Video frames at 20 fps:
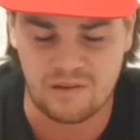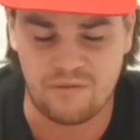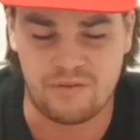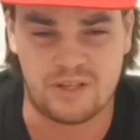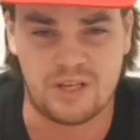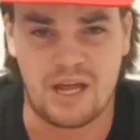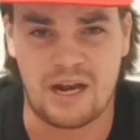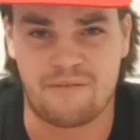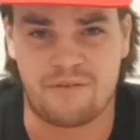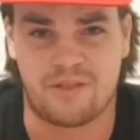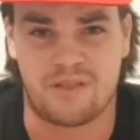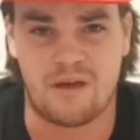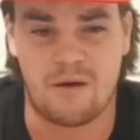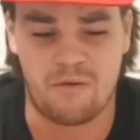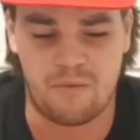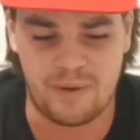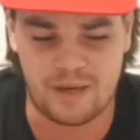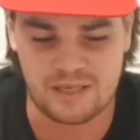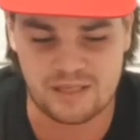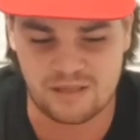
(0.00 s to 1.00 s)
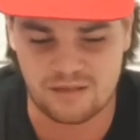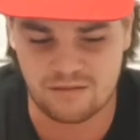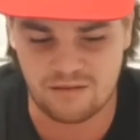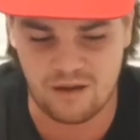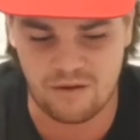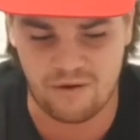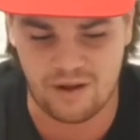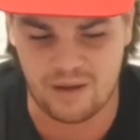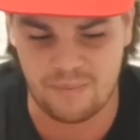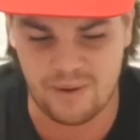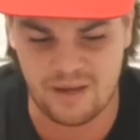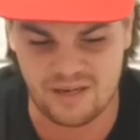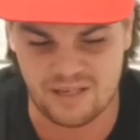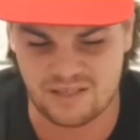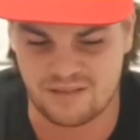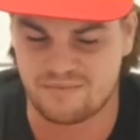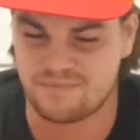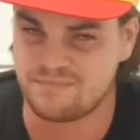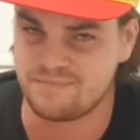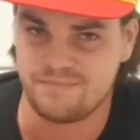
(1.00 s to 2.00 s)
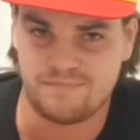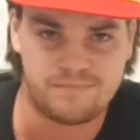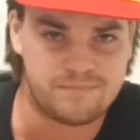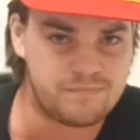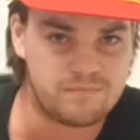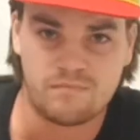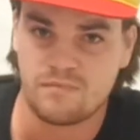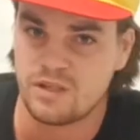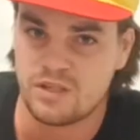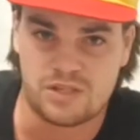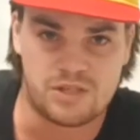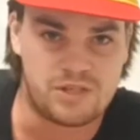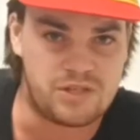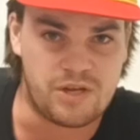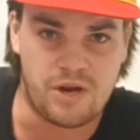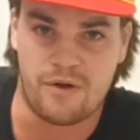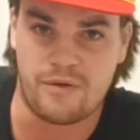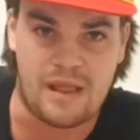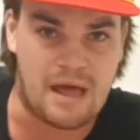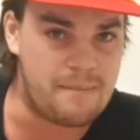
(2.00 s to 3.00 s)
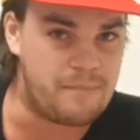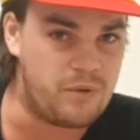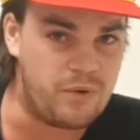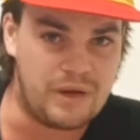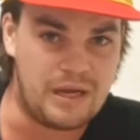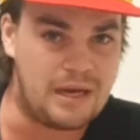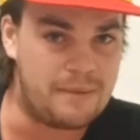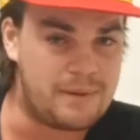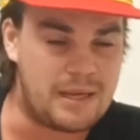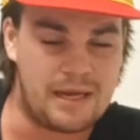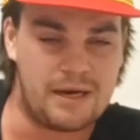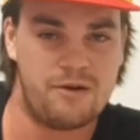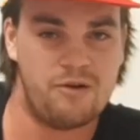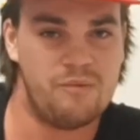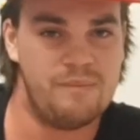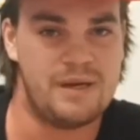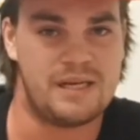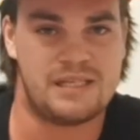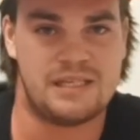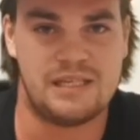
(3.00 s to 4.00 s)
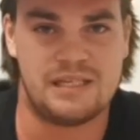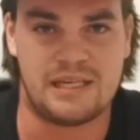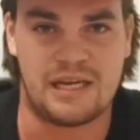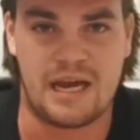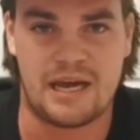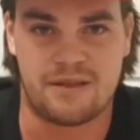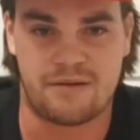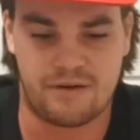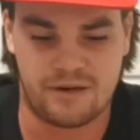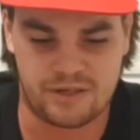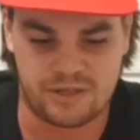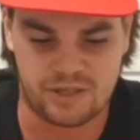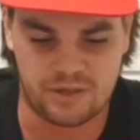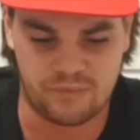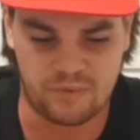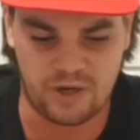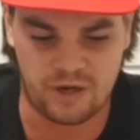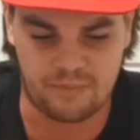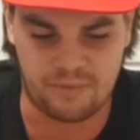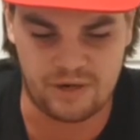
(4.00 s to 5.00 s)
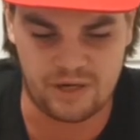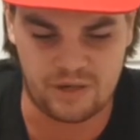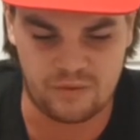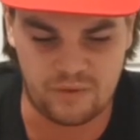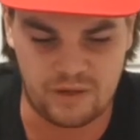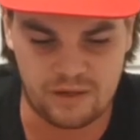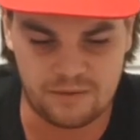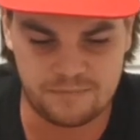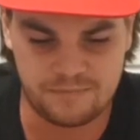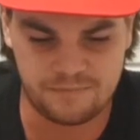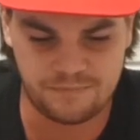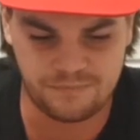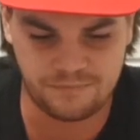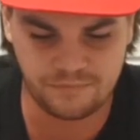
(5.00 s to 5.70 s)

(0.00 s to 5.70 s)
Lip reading: If you don't have a Thermomix, I recommend just stirring that boy up, get it all mixed in together, and it should work pretty well.